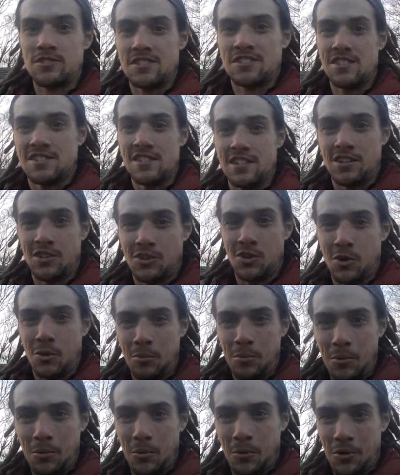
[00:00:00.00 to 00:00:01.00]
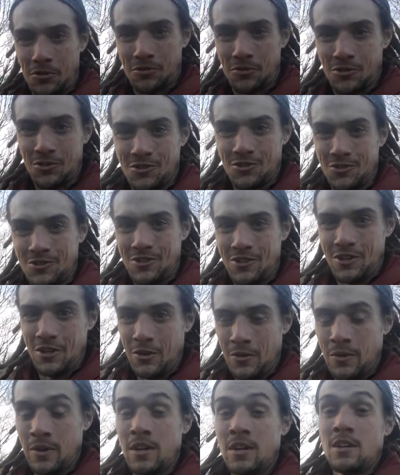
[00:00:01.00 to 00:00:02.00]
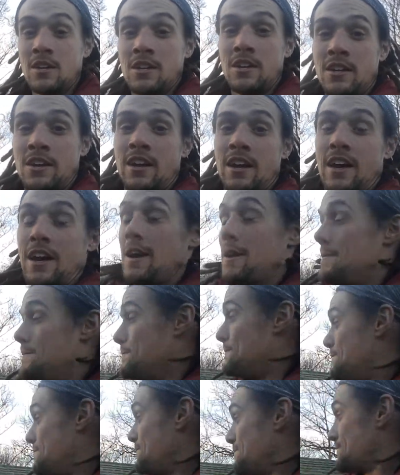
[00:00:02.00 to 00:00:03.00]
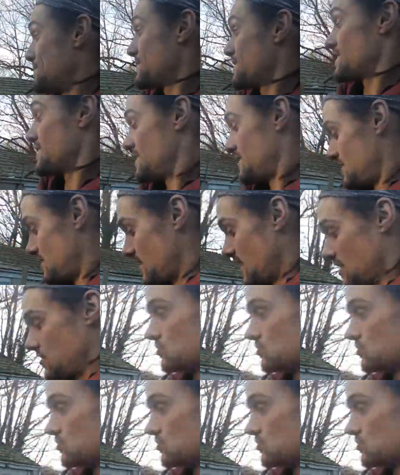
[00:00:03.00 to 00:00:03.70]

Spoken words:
is still up. What a good do. Yeah,